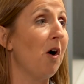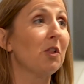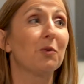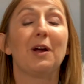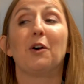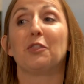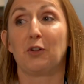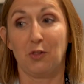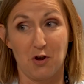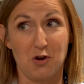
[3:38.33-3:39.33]
all around
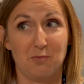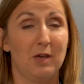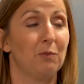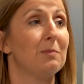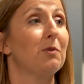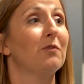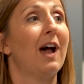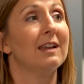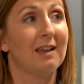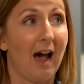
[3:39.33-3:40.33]
the globe that we
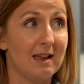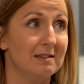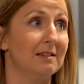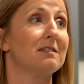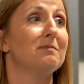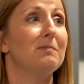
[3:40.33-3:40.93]
provide guidance,